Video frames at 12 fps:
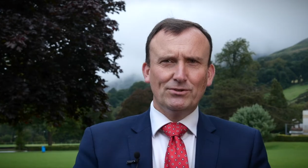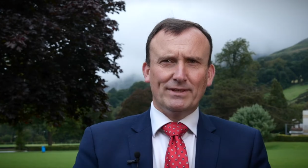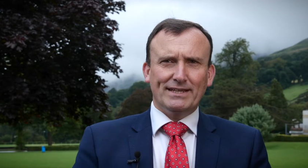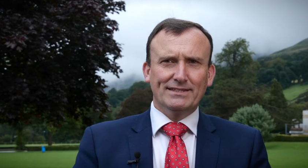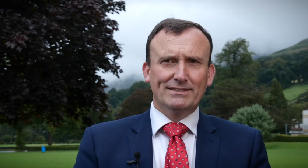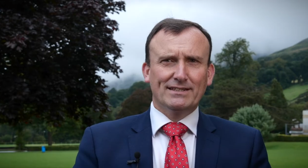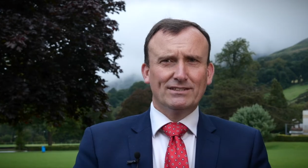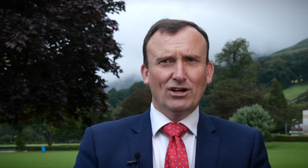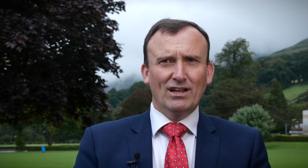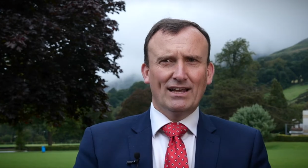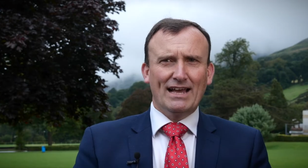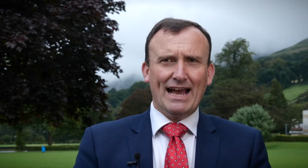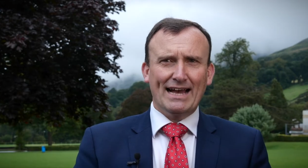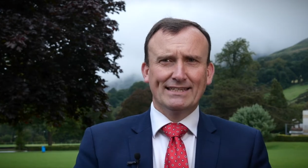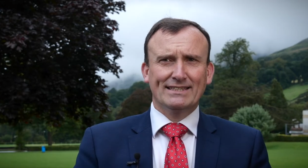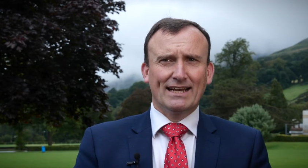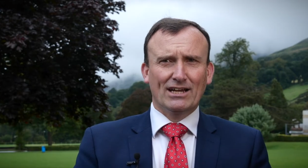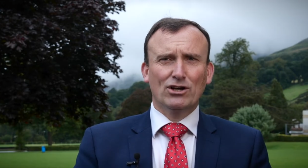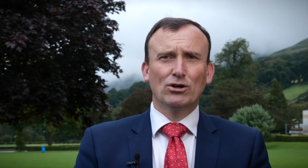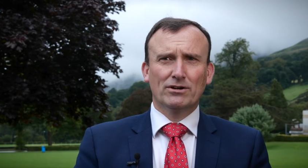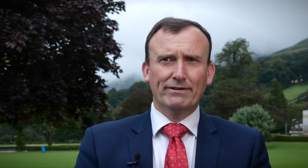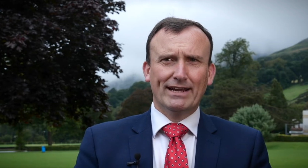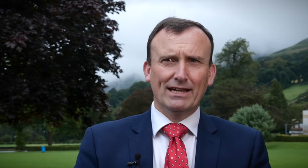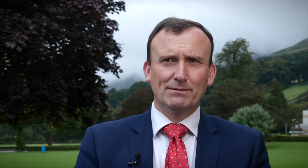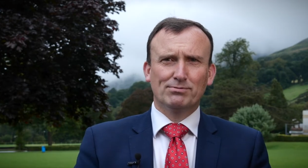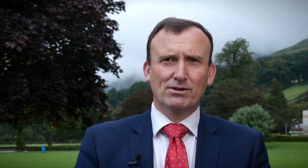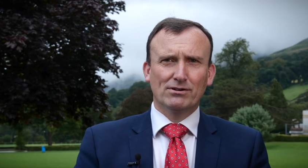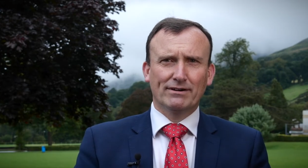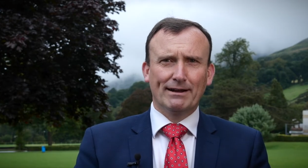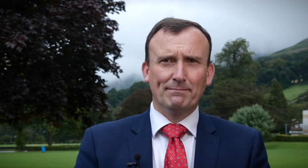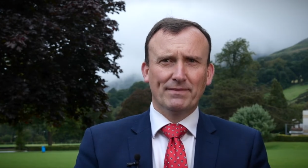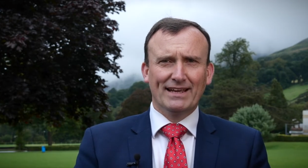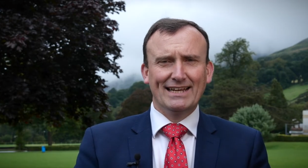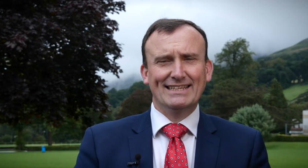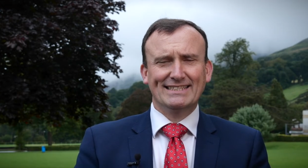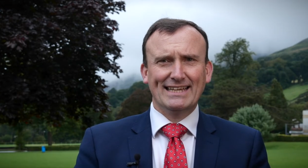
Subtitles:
do this, Dollar has a co-curricular program that is